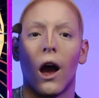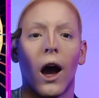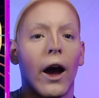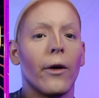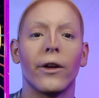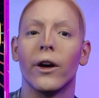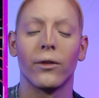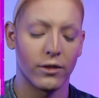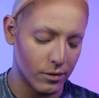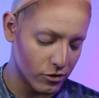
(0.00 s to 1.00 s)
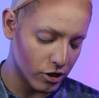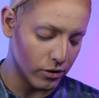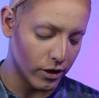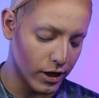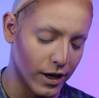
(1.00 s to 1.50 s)
I don't know, some
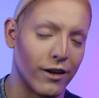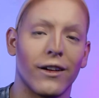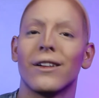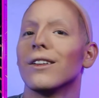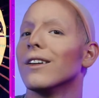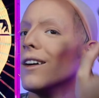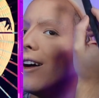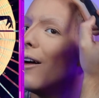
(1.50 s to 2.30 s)
tutor character.